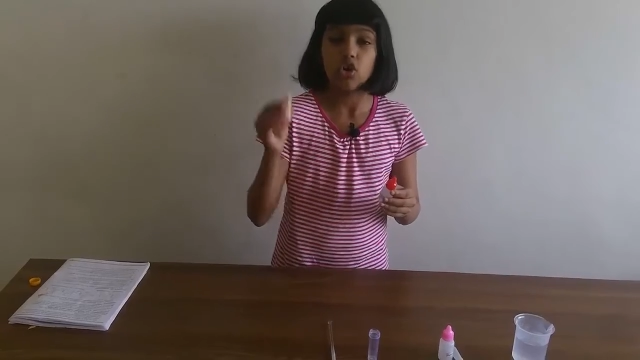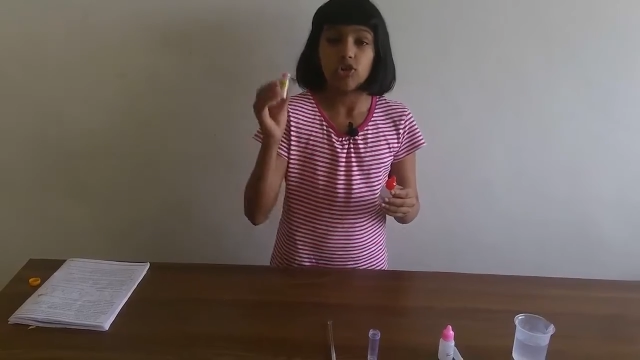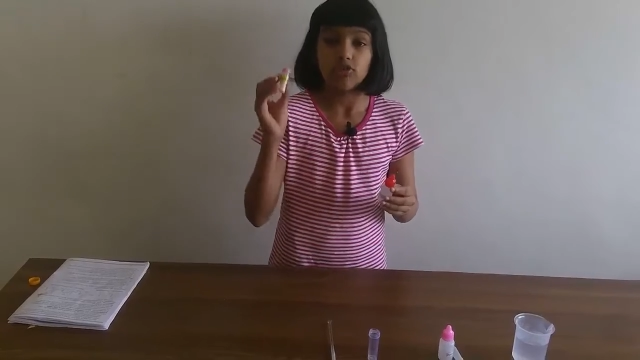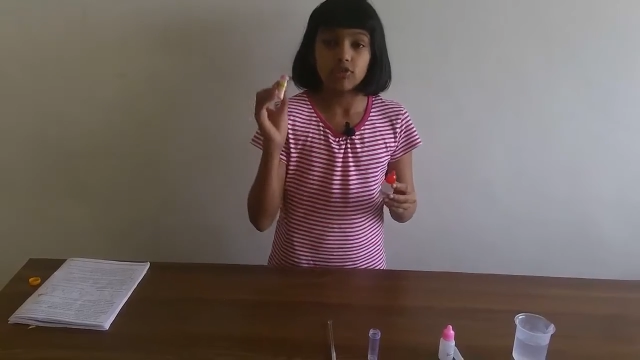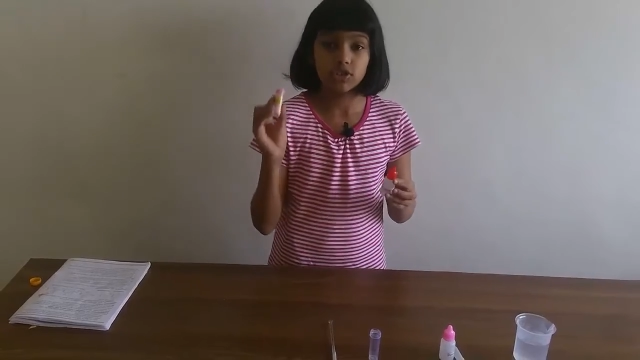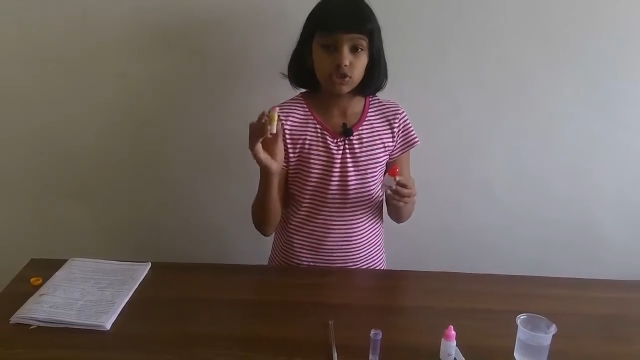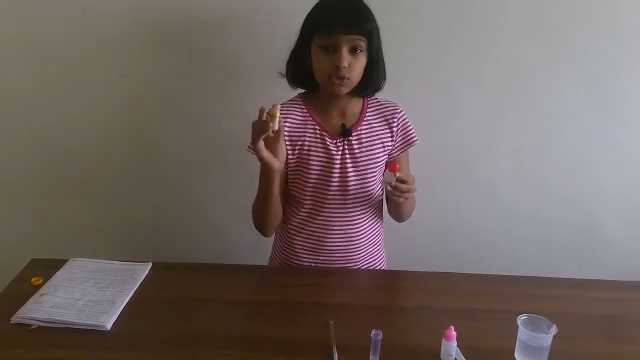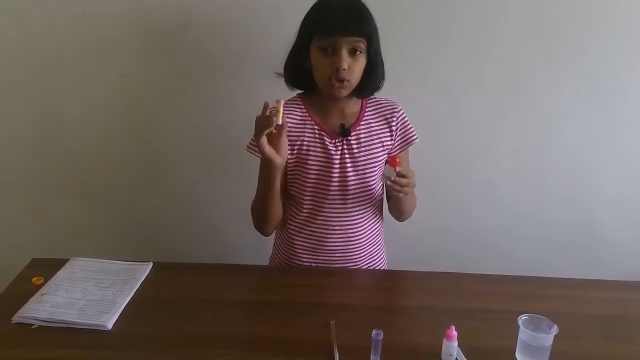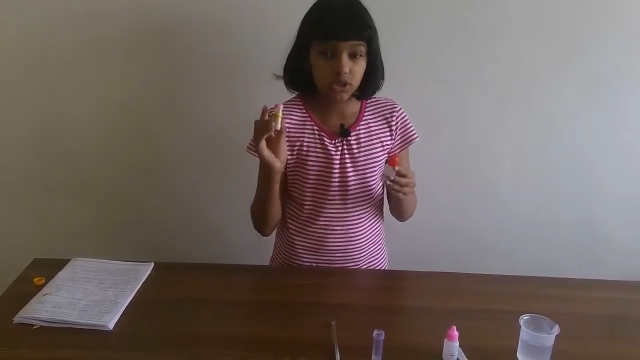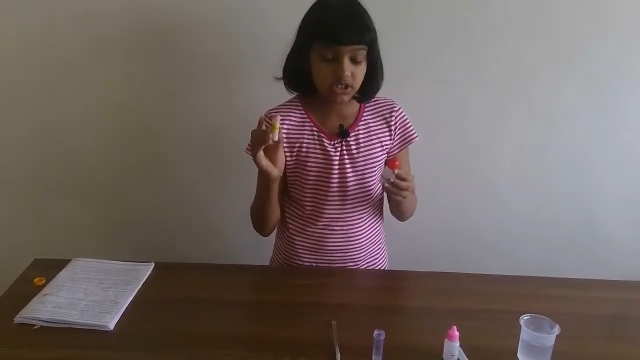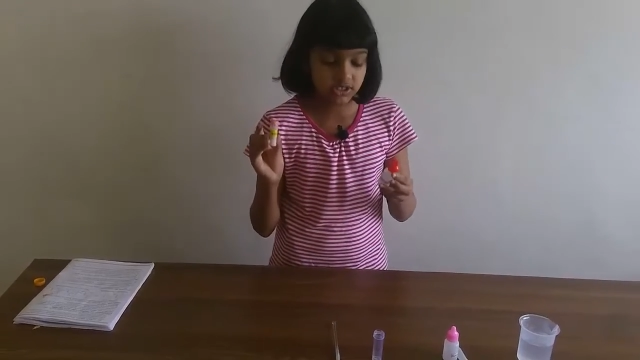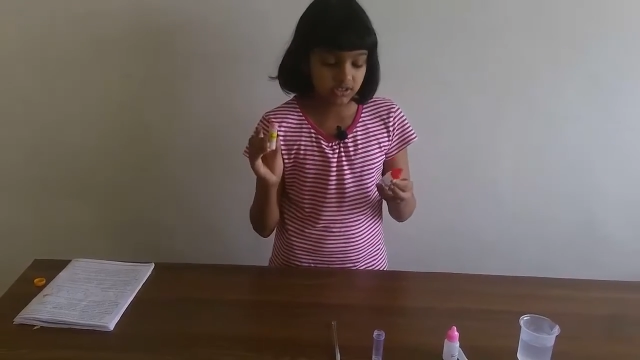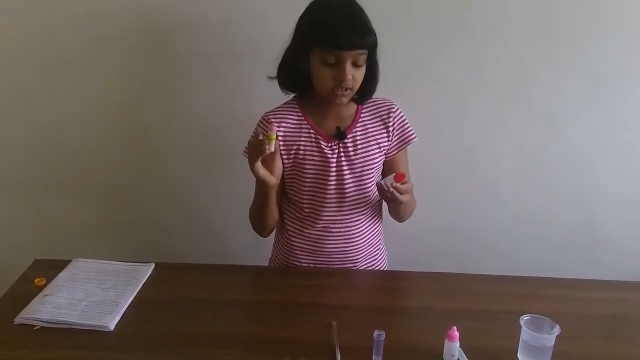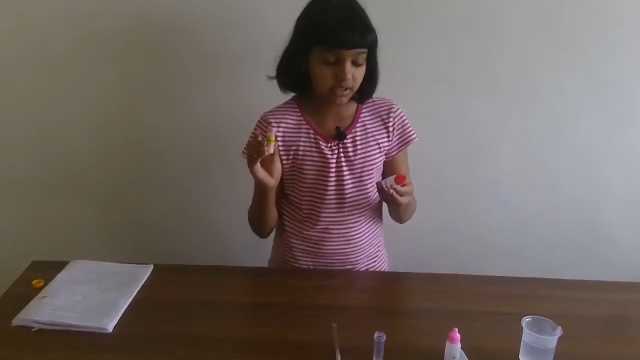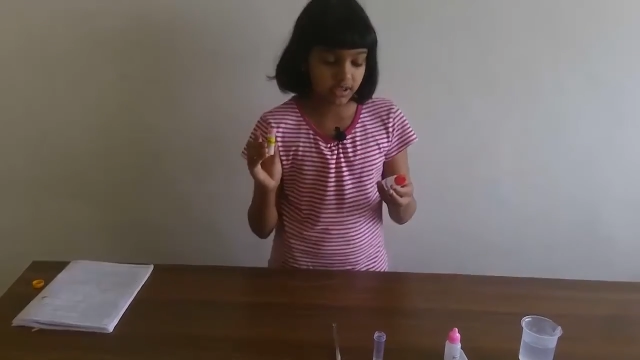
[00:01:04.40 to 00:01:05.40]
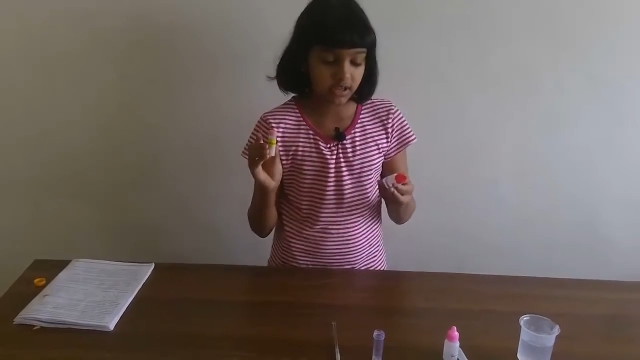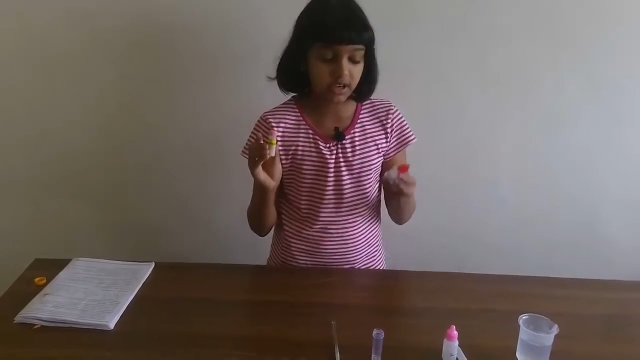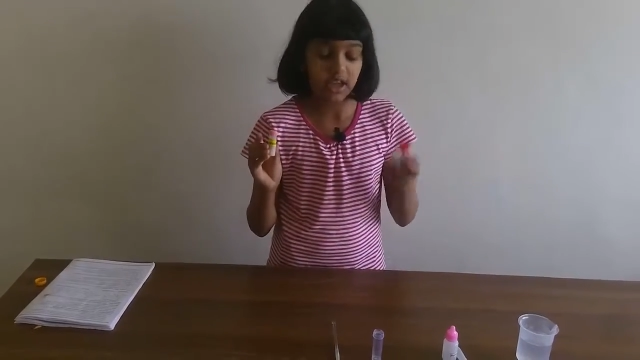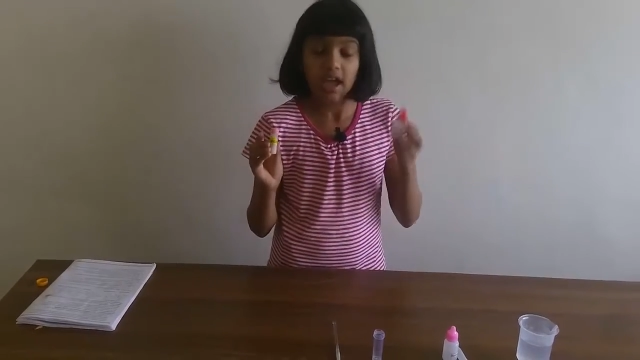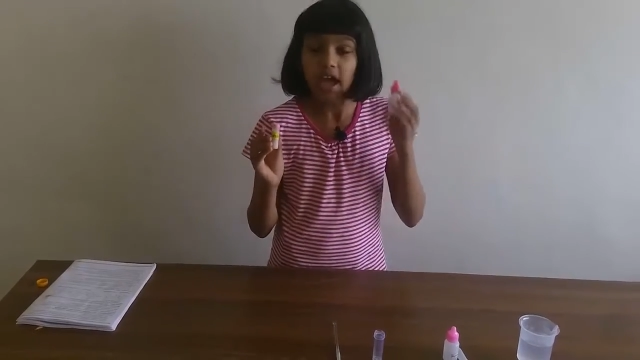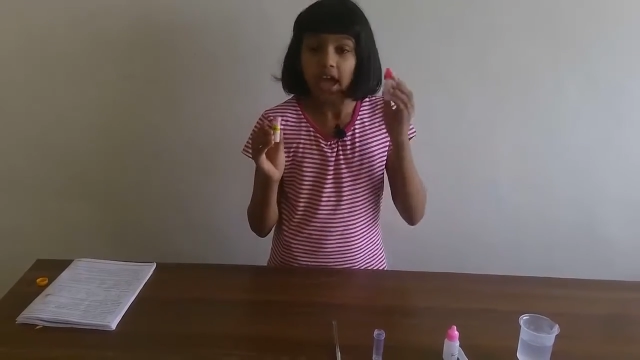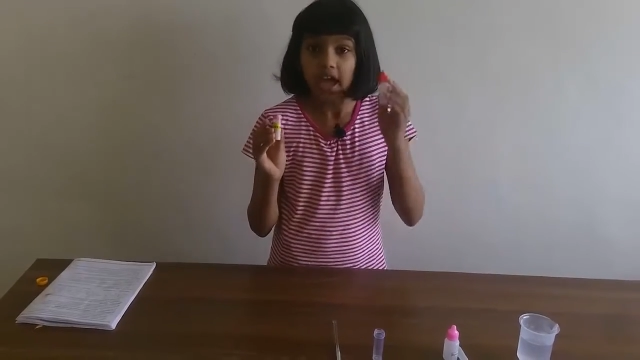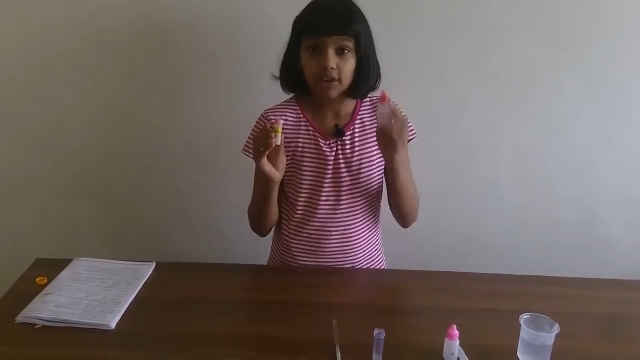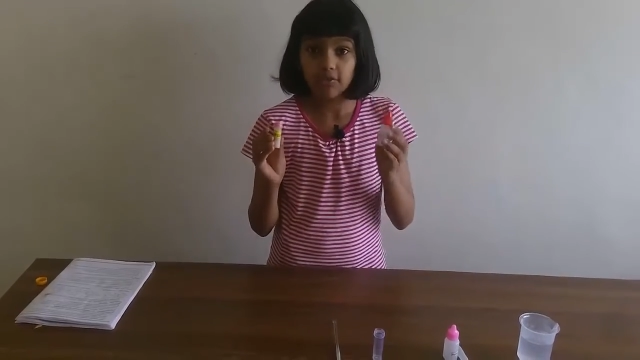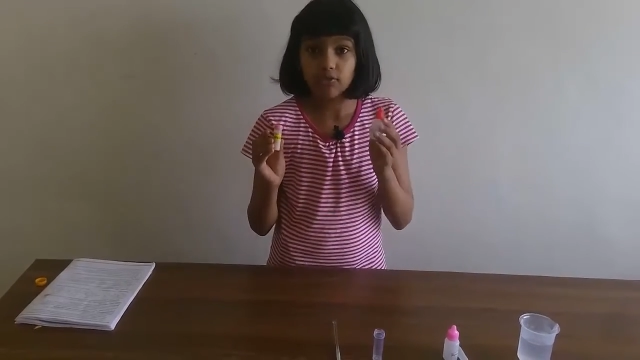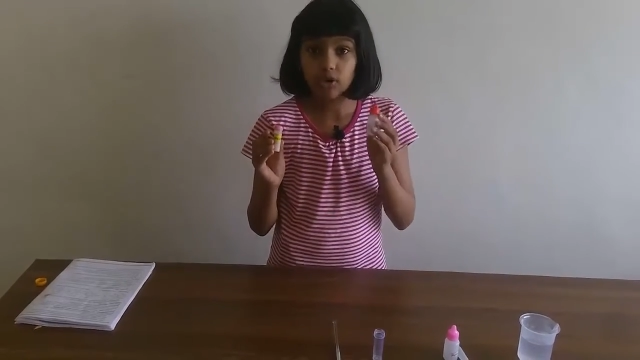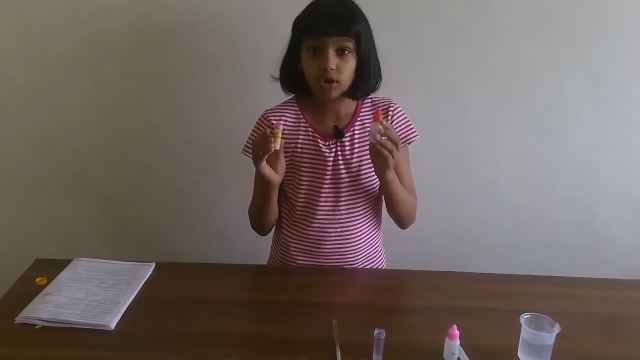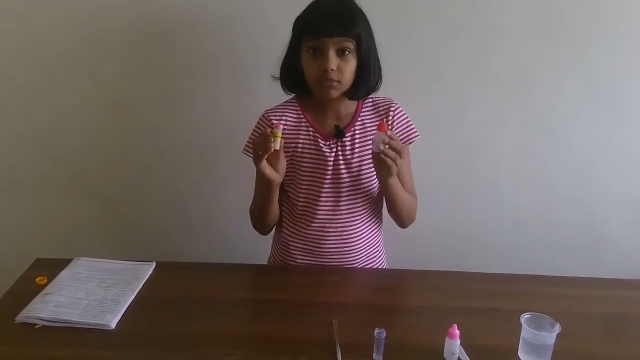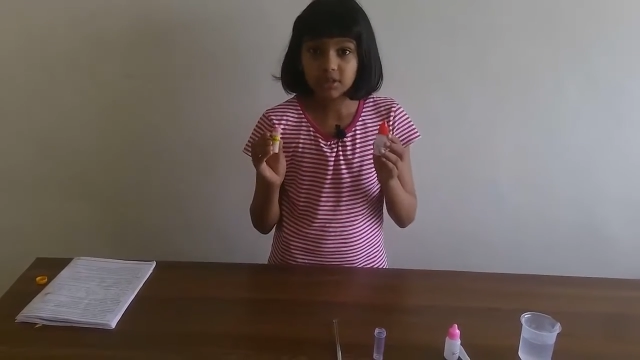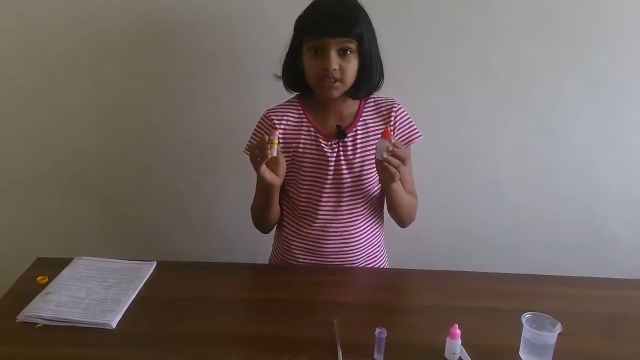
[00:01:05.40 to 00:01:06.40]
resorcelin and
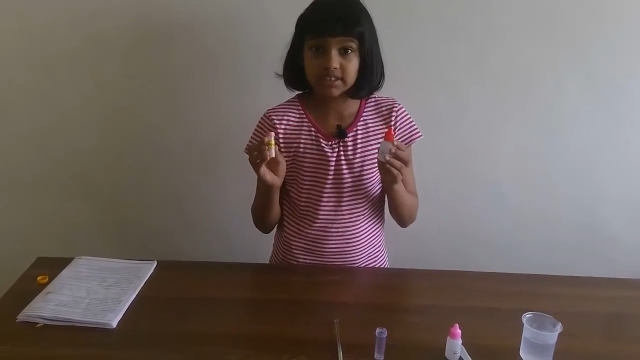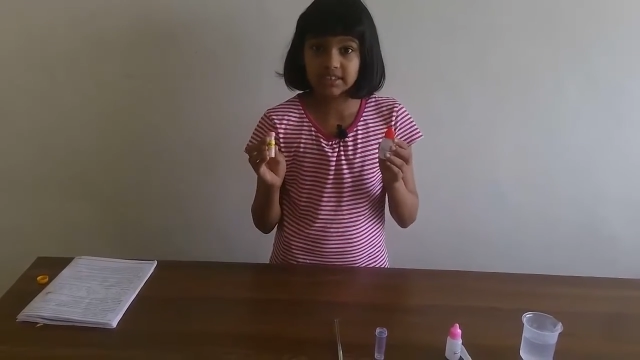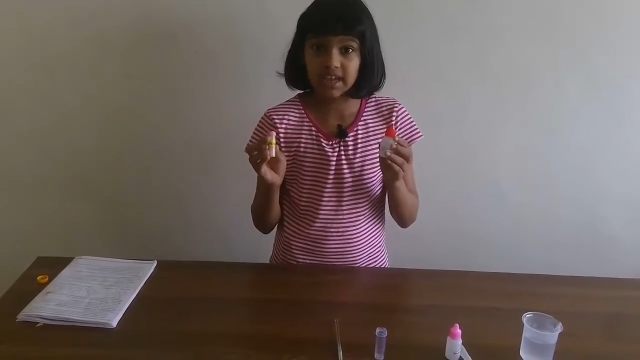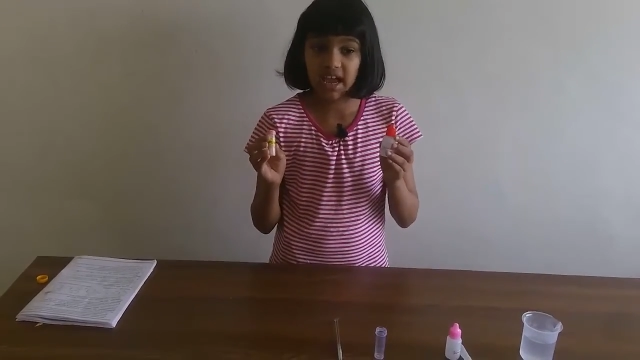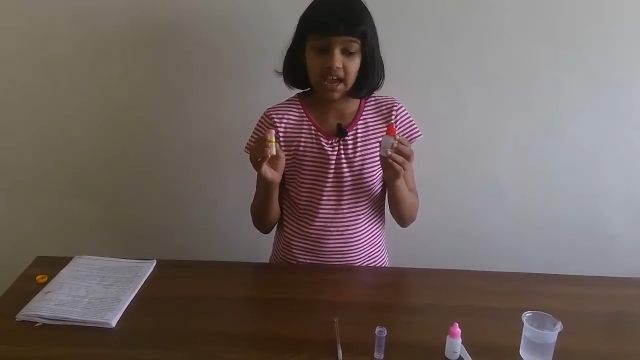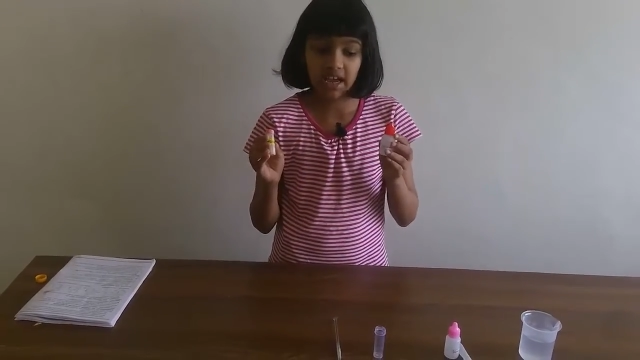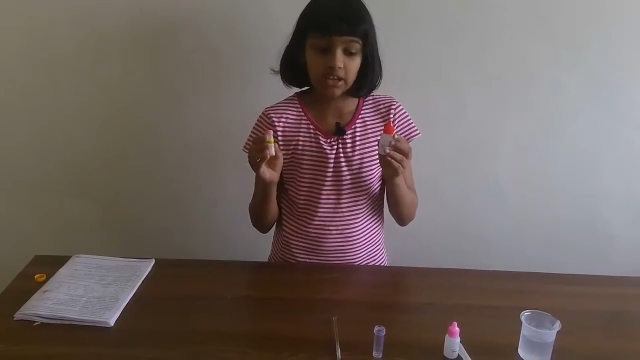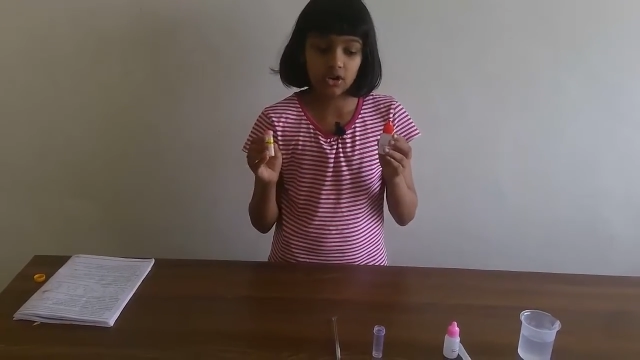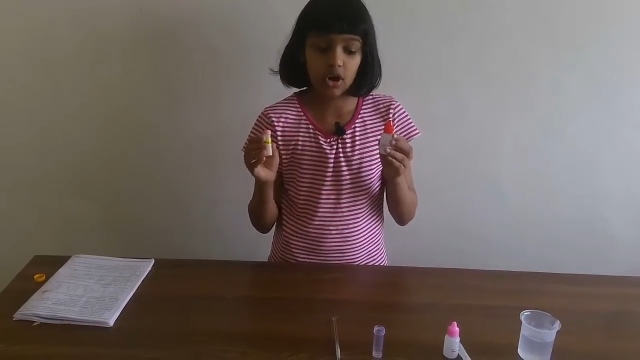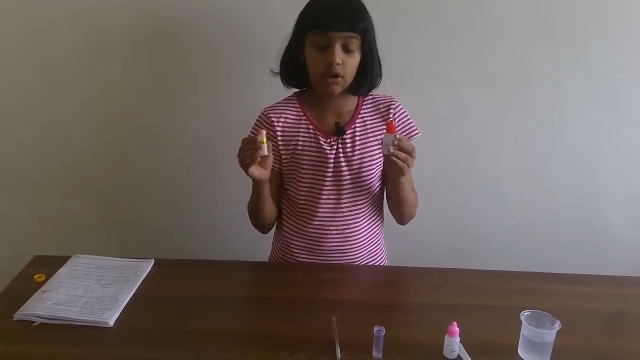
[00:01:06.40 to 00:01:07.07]
formaldehyde